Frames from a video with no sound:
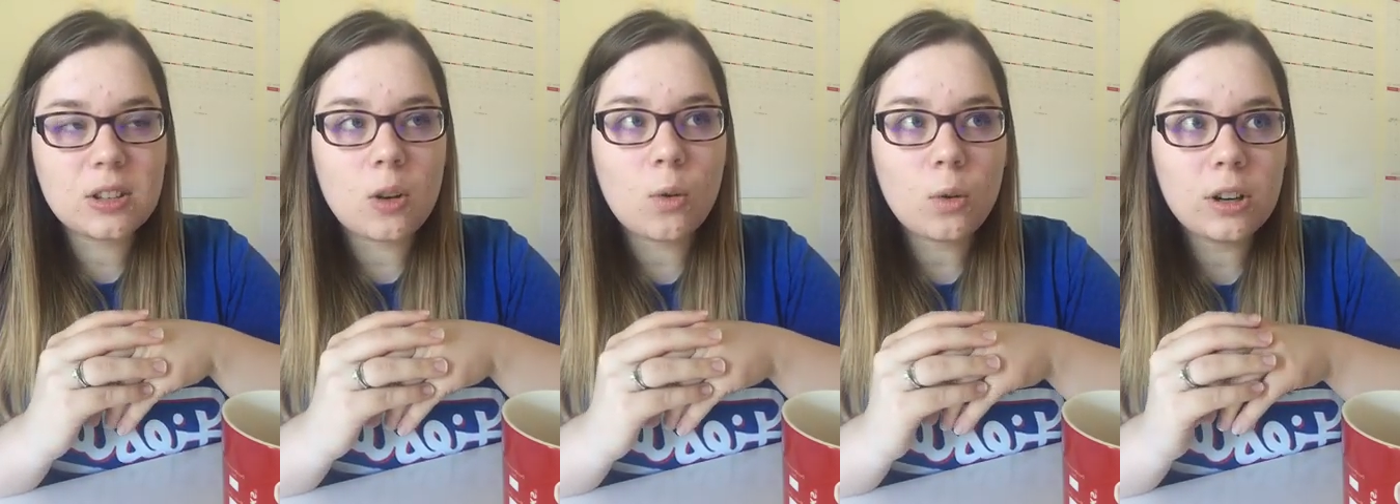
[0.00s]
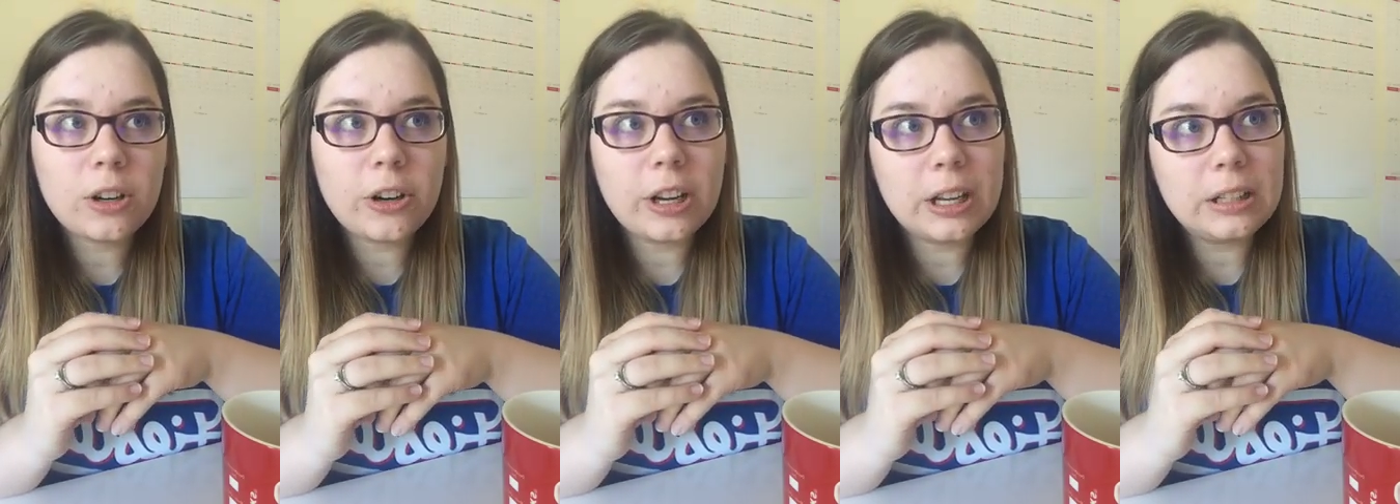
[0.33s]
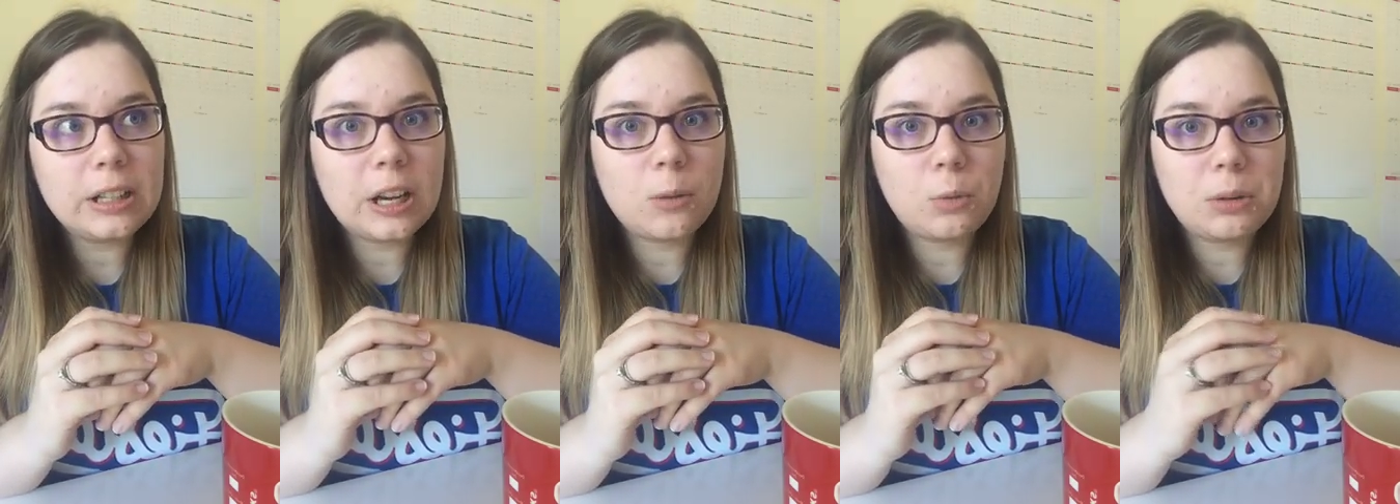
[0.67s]
So ordinary
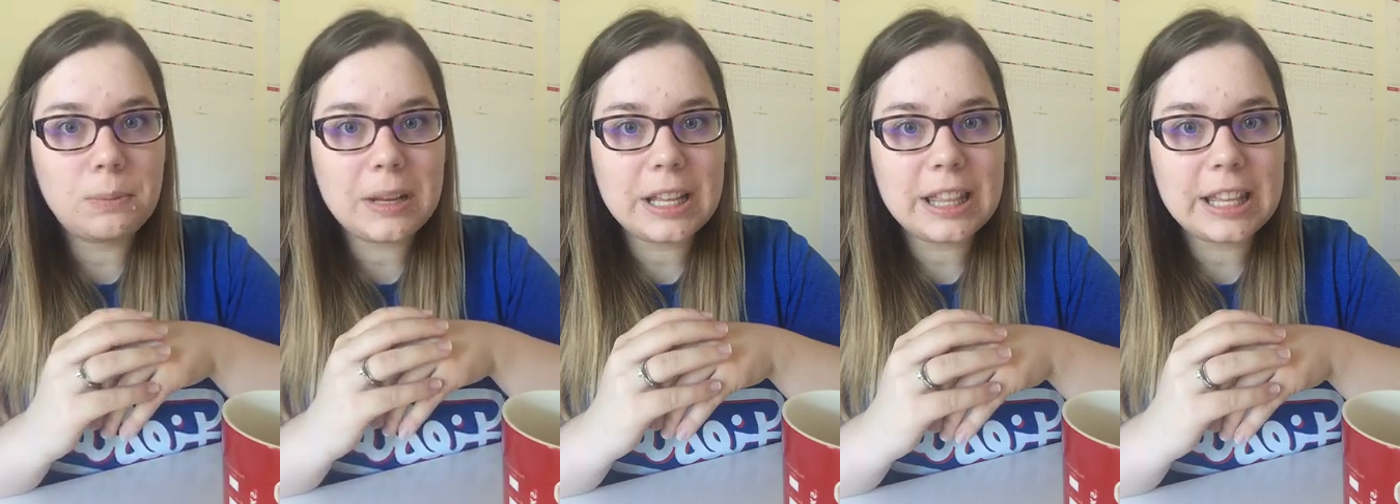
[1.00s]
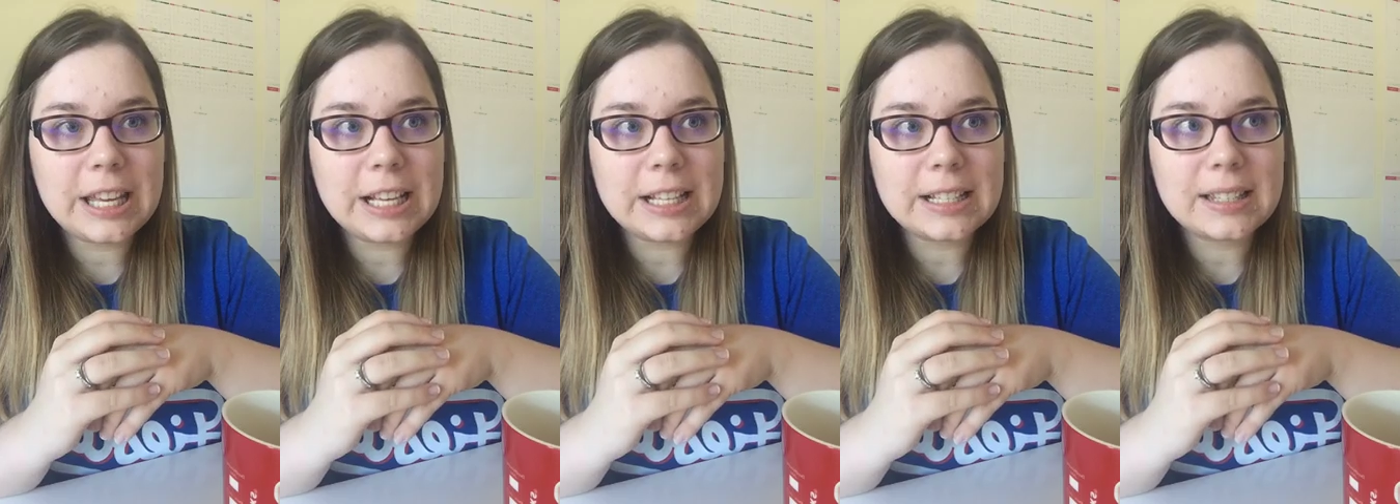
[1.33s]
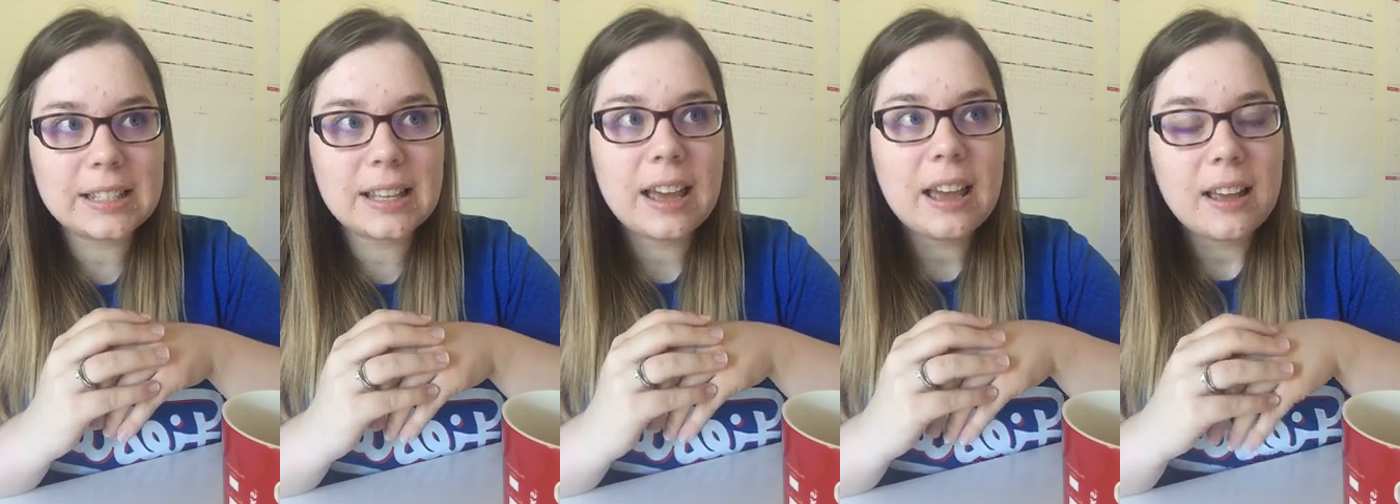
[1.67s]
income would be
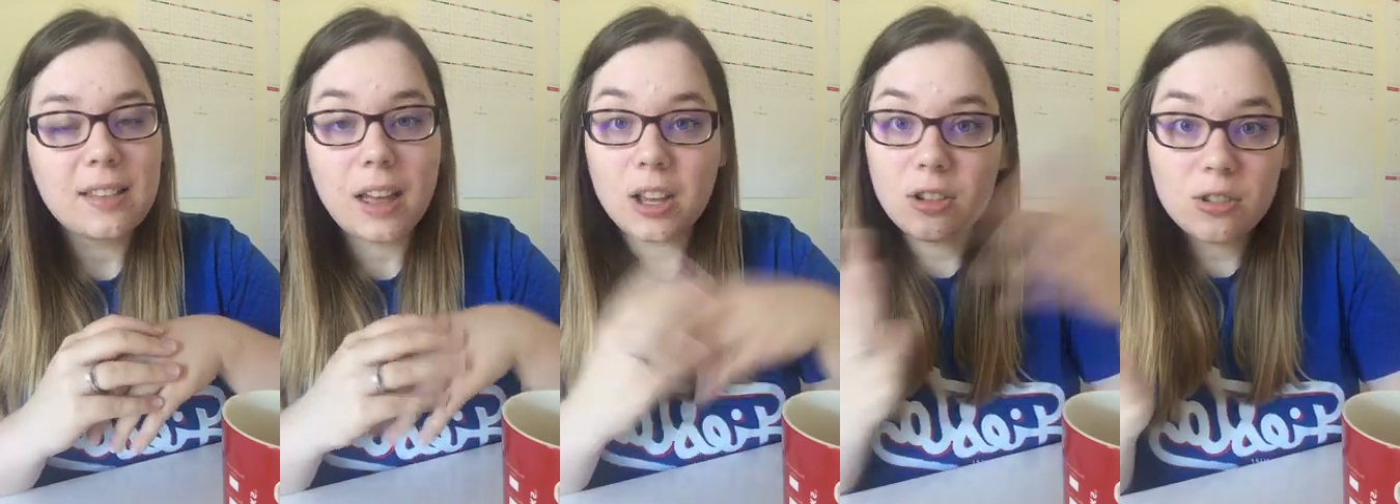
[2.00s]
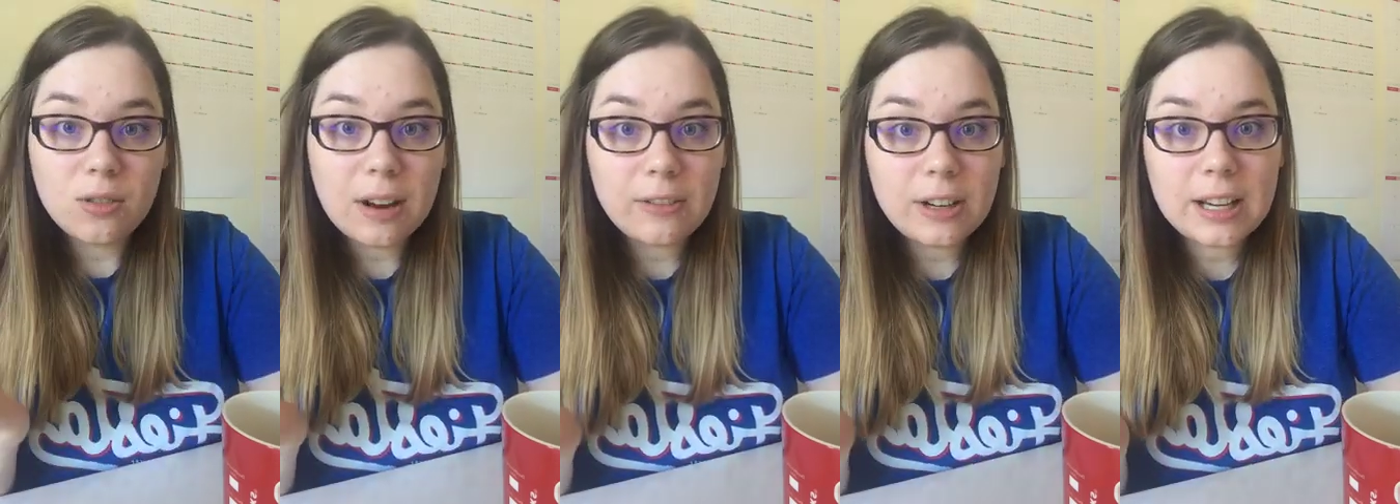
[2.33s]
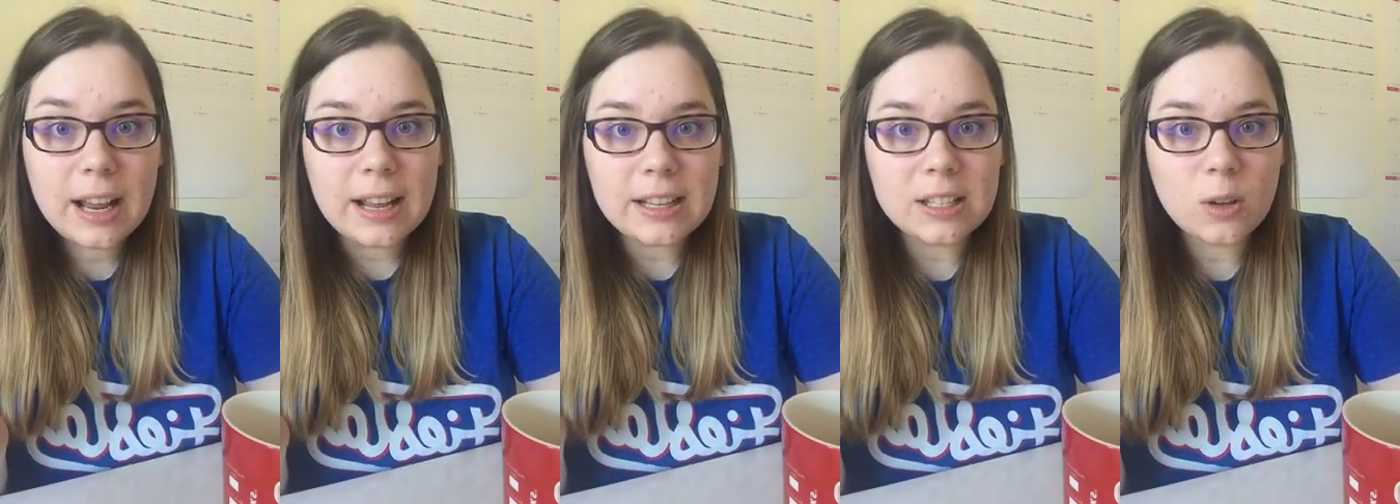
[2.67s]
things that you do every day.